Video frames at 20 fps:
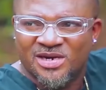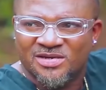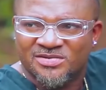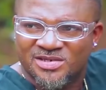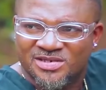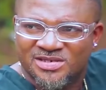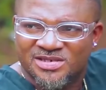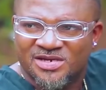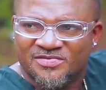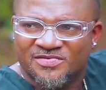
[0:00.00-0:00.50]
so
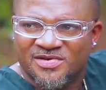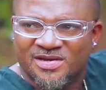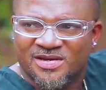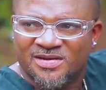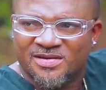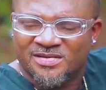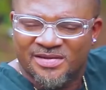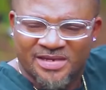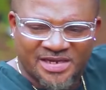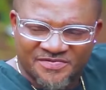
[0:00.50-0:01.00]
I'll just give
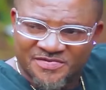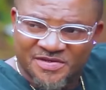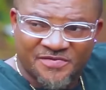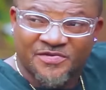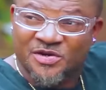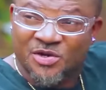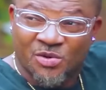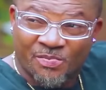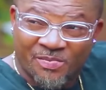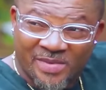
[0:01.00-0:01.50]
you a
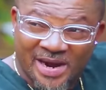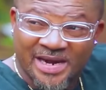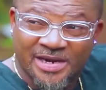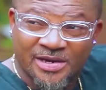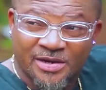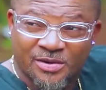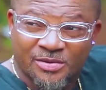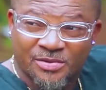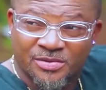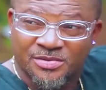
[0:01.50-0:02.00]
lift if you don't mind